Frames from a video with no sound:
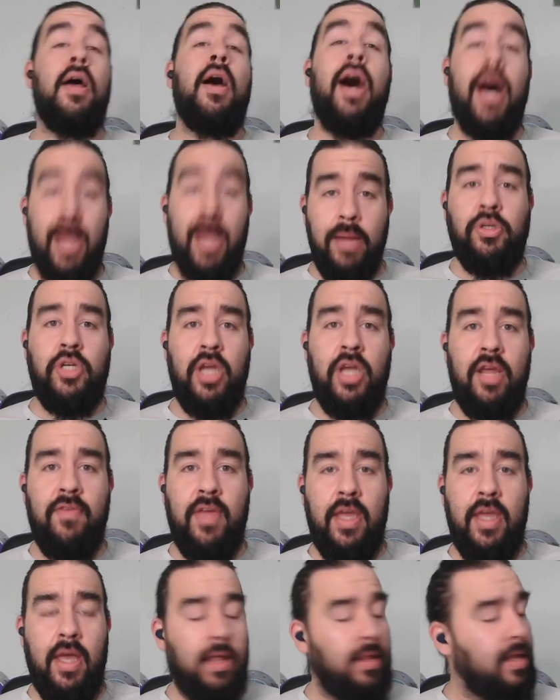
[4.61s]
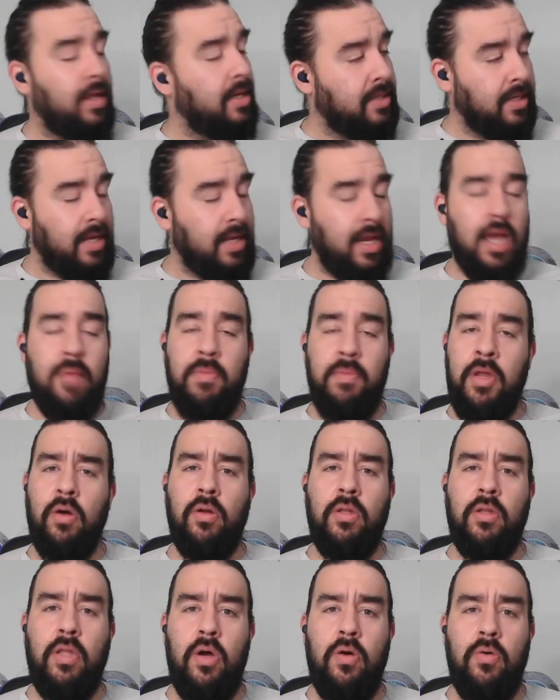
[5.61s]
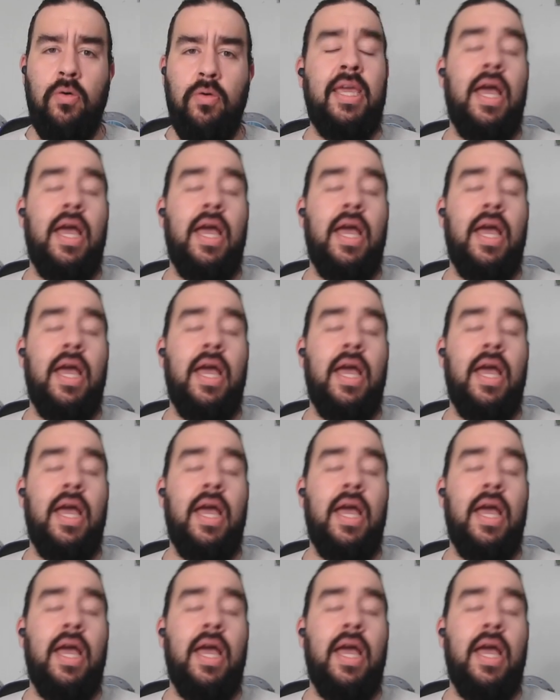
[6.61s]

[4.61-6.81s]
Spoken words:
I'm JVL, and today I'm here alone.